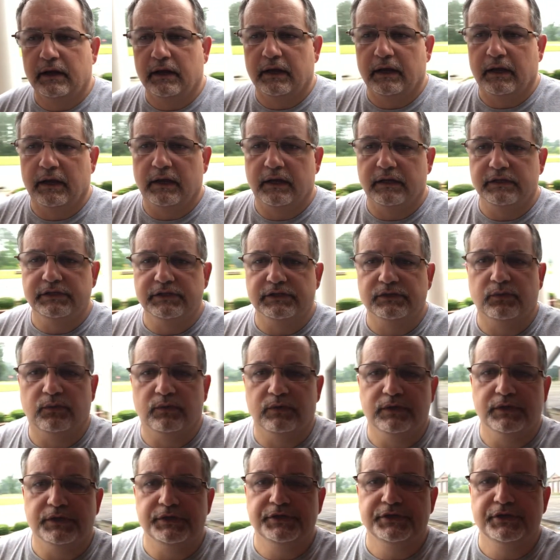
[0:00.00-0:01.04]
And I just
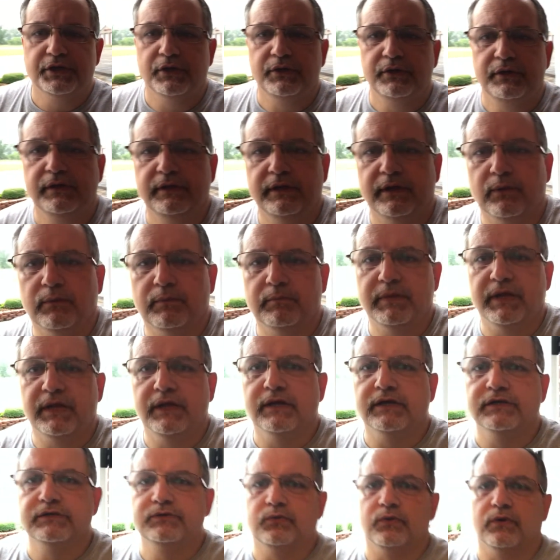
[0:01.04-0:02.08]
want to show you that
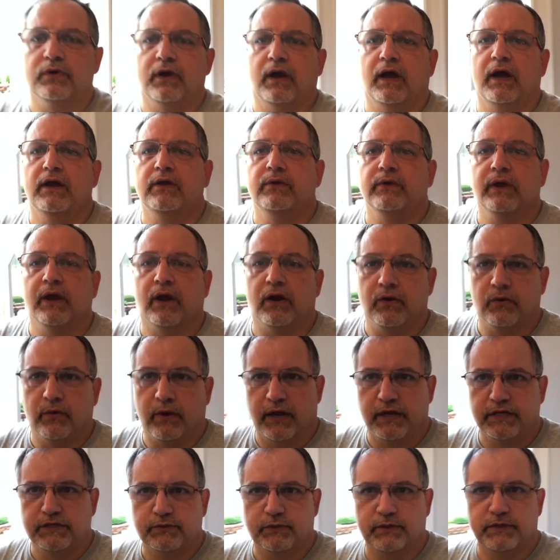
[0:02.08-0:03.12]
because we're honoring our
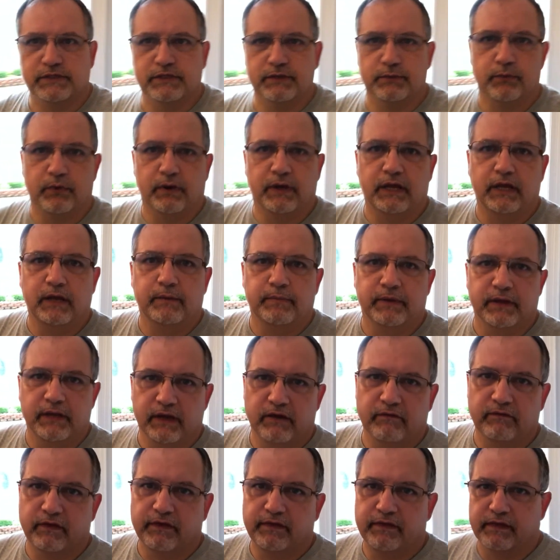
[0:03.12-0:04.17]
graduates and we're keeping
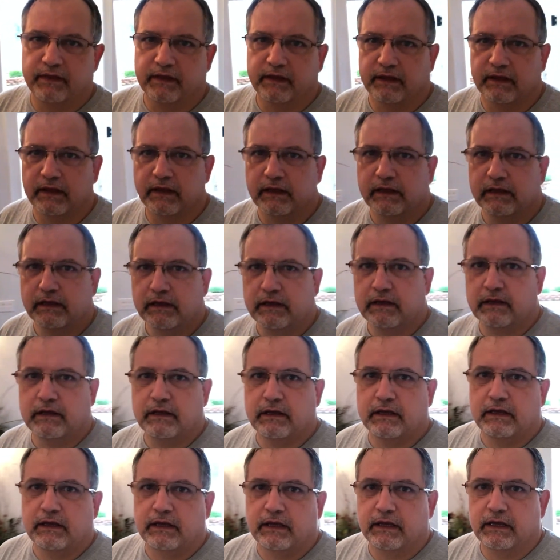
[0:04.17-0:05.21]
everything
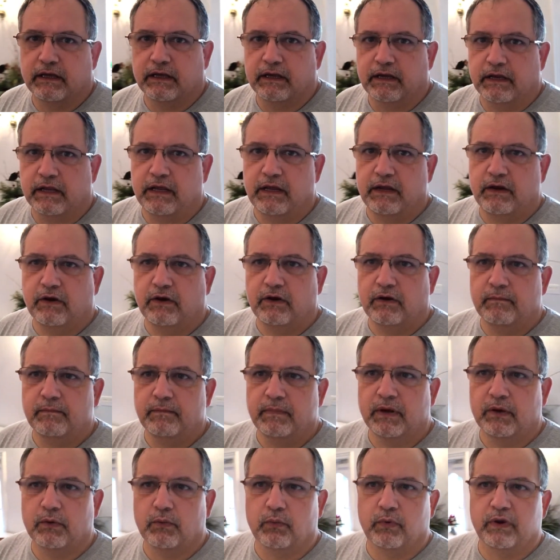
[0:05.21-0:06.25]
in here,
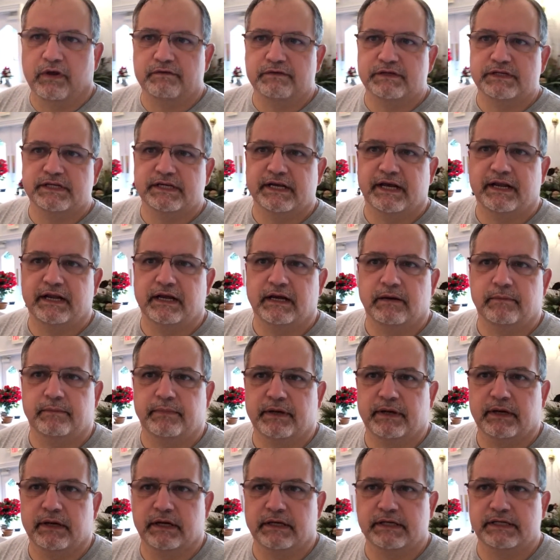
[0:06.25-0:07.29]
we've set
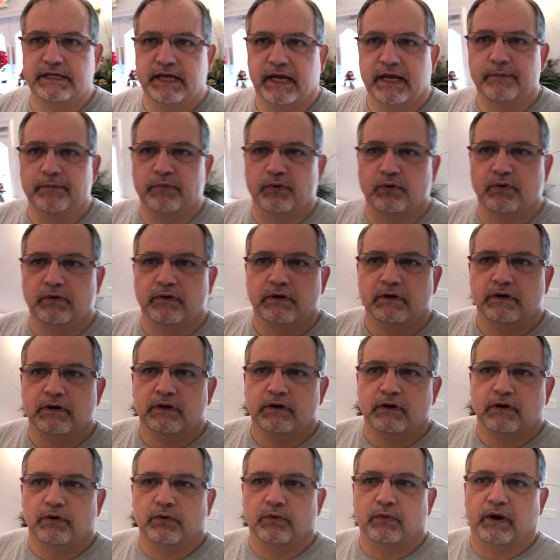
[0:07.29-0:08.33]
up a table
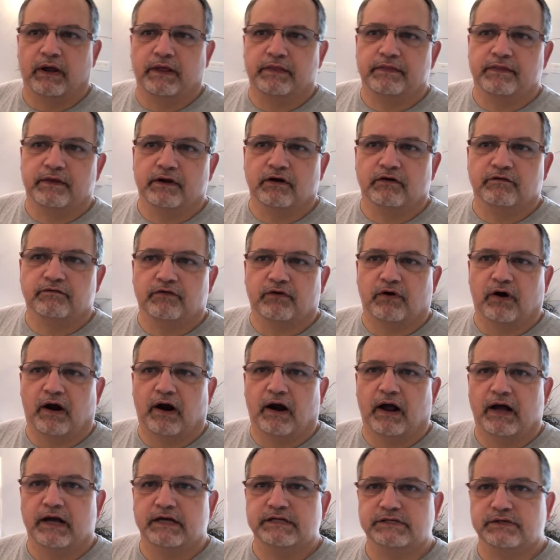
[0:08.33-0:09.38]
right there for our
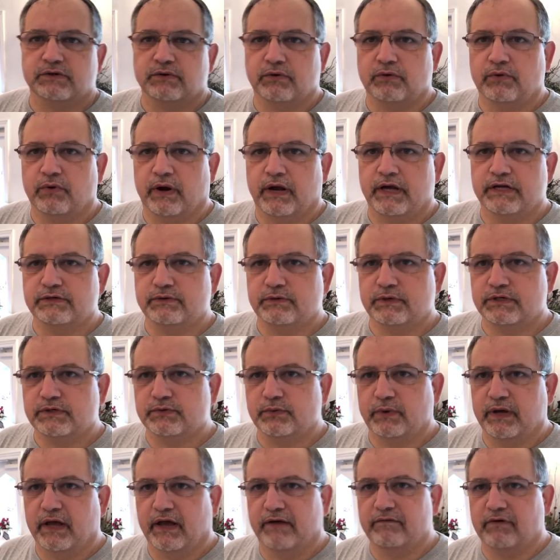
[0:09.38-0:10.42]
high school graduates.
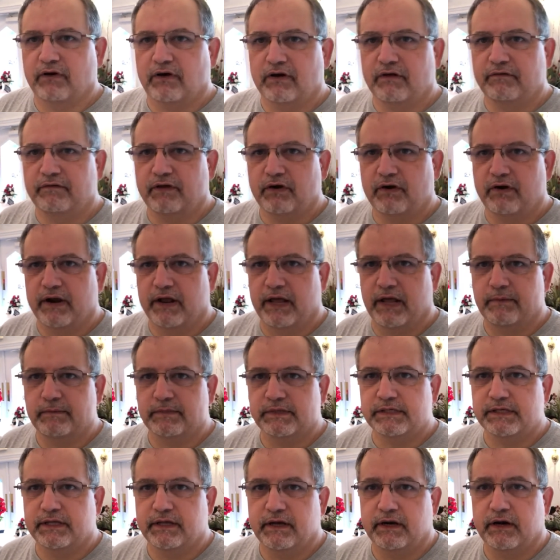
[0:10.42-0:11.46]
We have all of their
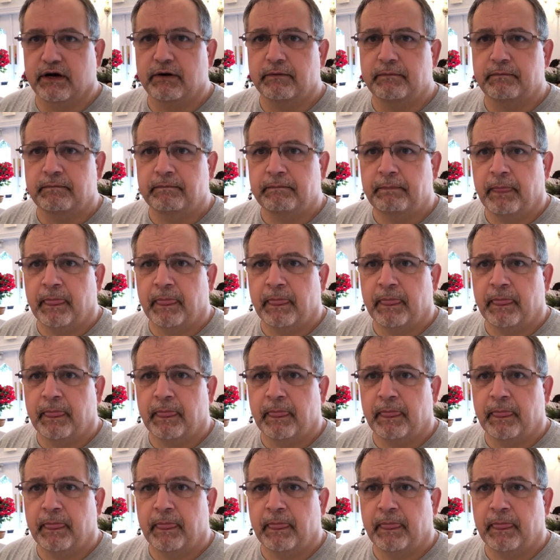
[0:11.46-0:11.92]
names there.